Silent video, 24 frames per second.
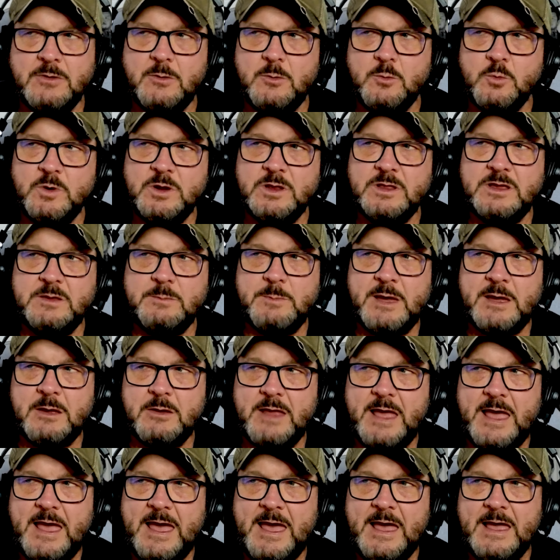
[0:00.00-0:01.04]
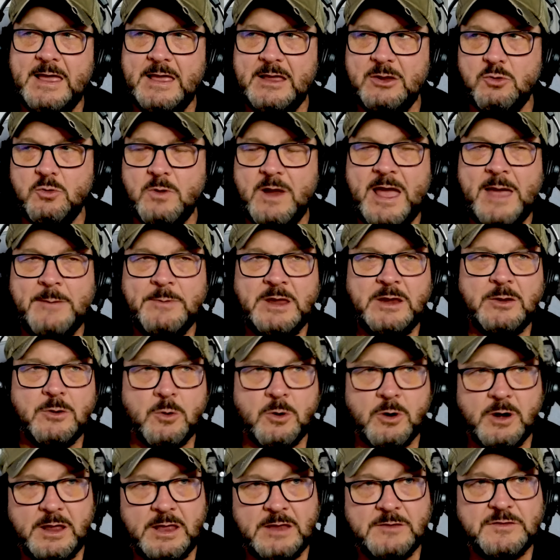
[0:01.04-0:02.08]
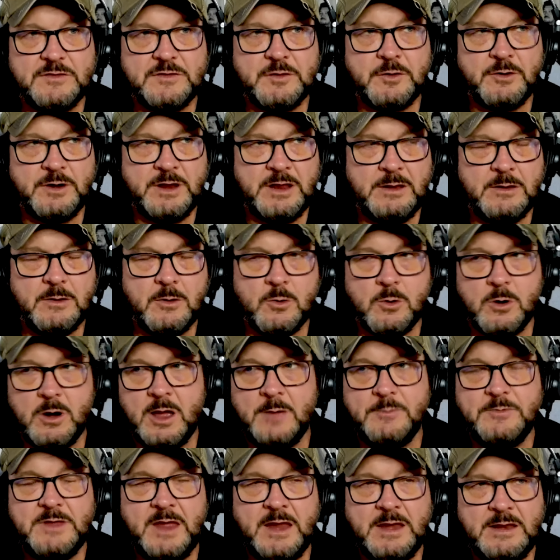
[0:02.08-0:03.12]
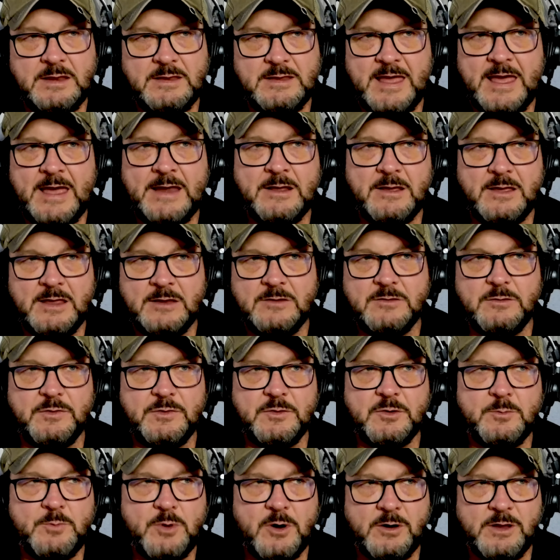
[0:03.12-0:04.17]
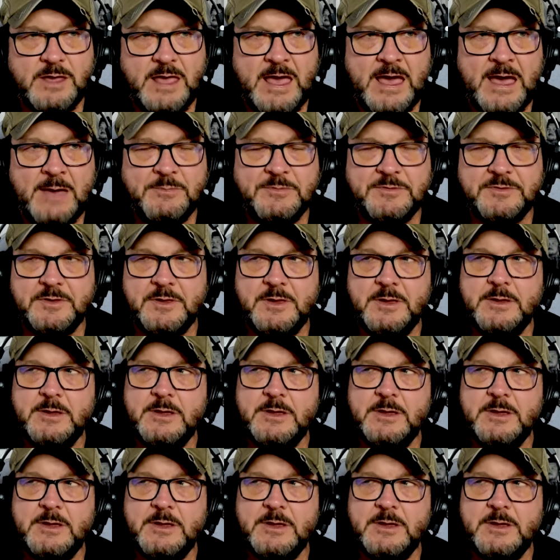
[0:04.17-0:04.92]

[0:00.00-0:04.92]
really about grabbing or inserting or updating data into third-party apps